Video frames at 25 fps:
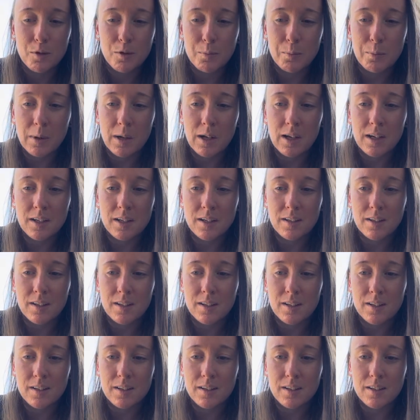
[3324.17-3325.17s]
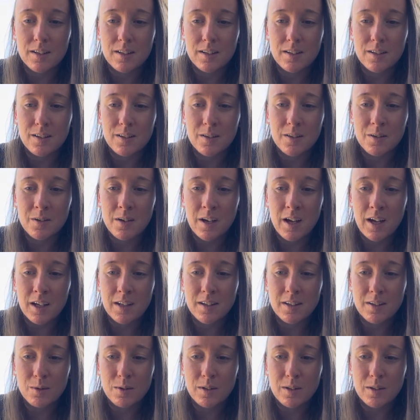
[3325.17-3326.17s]
but you're not
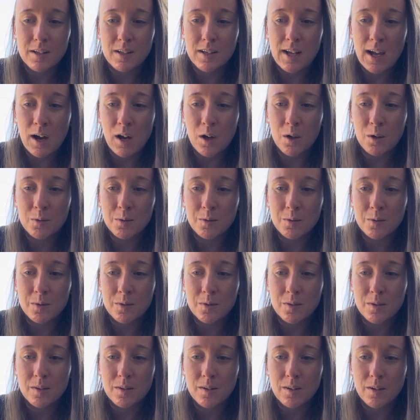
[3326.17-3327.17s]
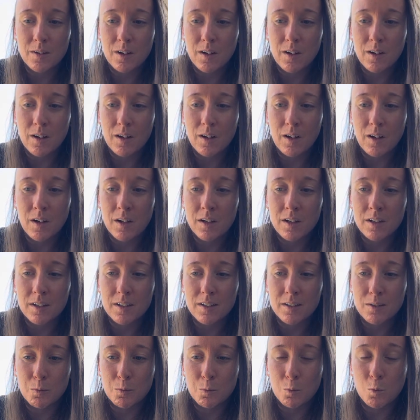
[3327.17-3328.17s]
now on
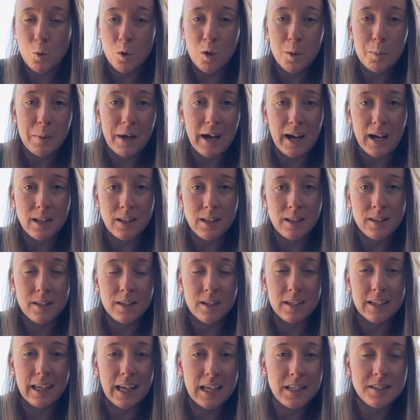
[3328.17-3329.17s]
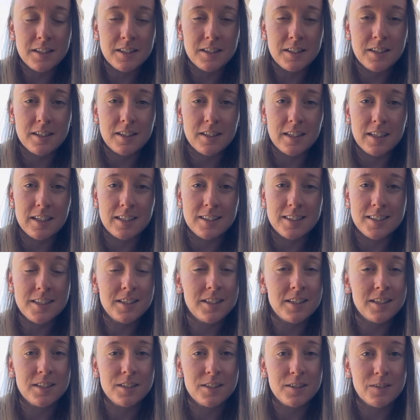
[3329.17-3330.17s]
a warpath against the
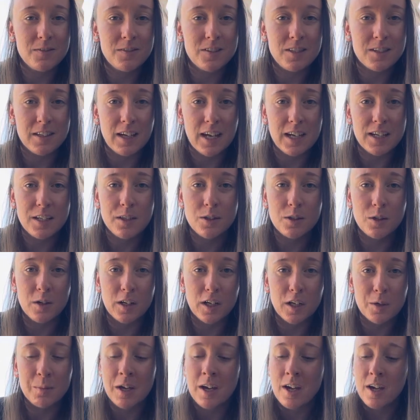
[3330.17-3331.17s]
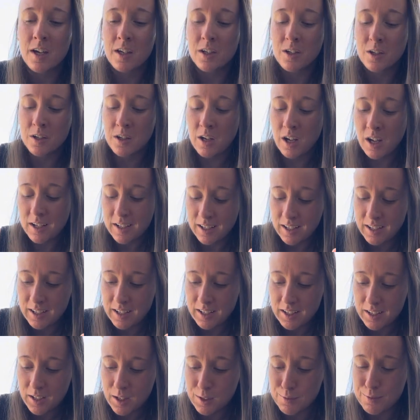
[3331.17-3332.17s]
existence of this ice cream. You're not
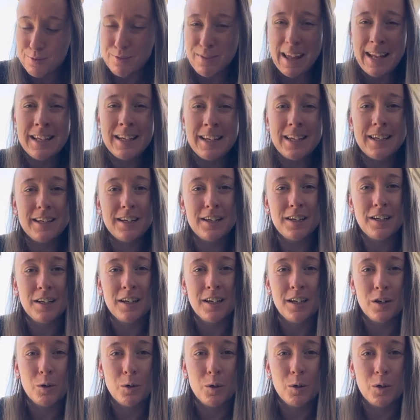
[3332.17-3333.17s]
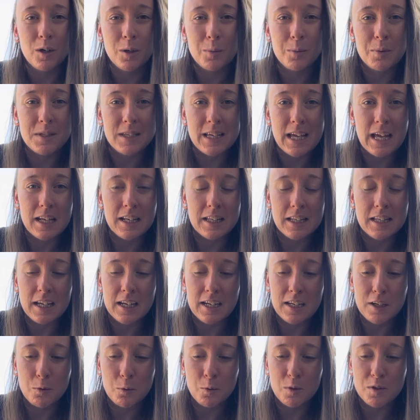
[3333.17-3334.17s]
offended or upset that
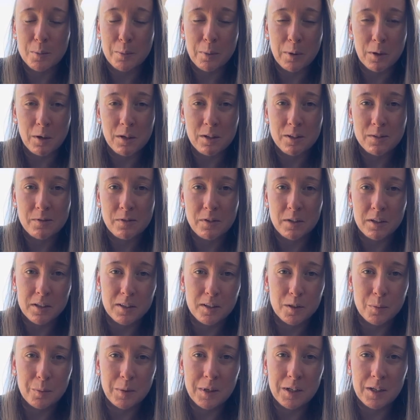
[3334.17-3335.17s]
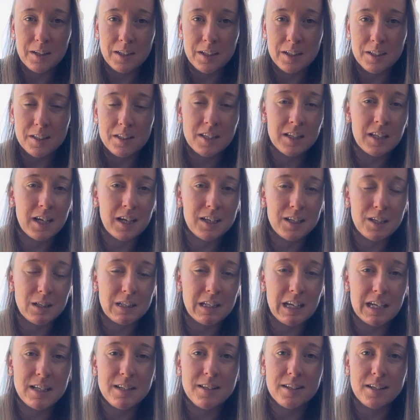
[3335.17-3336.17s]
it was a part of your experience and that you
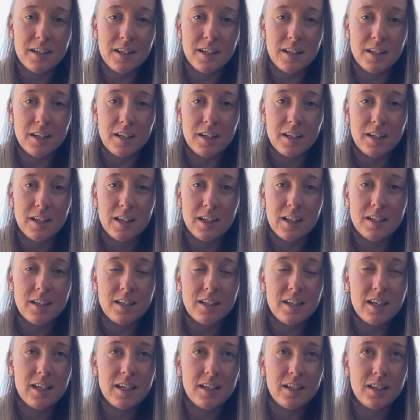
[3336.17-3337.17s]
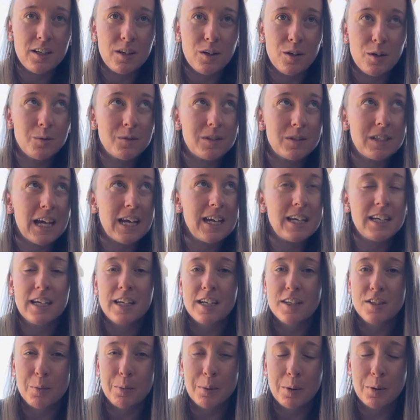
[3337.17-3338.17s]
tasted it. It, it. You don't take it
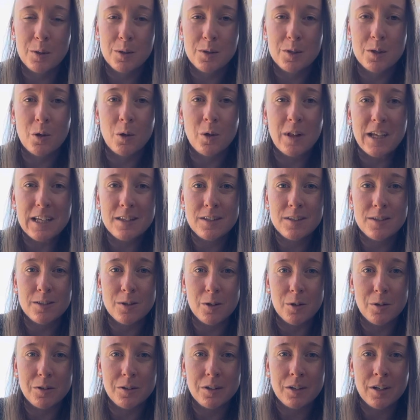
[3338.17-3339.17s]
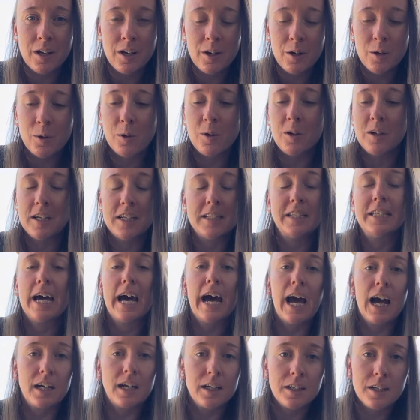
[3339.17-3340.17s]
as a personal insult or an
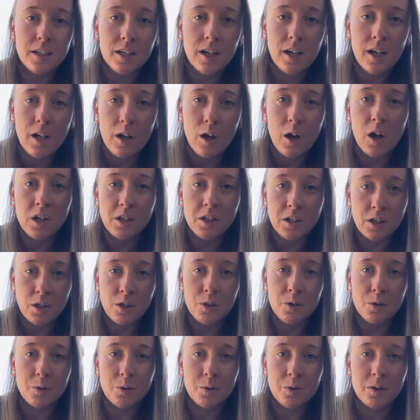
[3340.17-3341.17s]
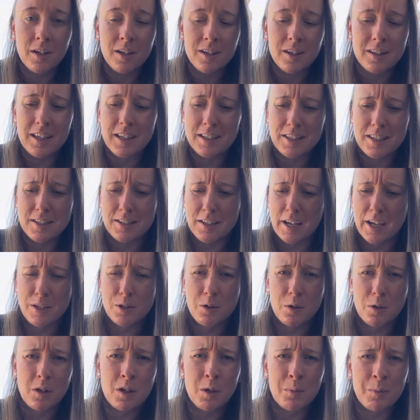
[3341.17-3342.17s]
attack on you that this
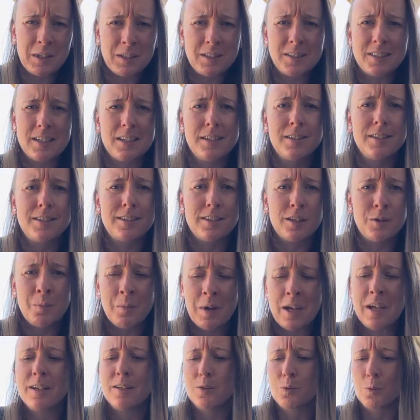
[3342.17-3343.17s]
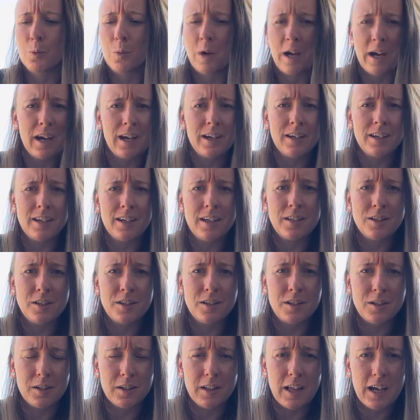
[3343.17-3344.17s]
ice cream exists and made its way into
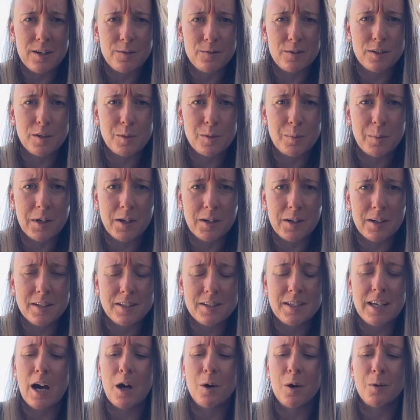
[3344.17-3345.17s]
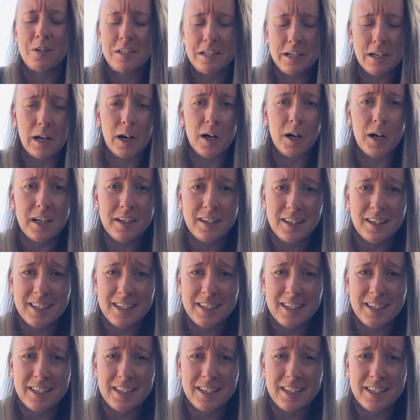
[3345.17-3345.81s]
your life experience. How dare it?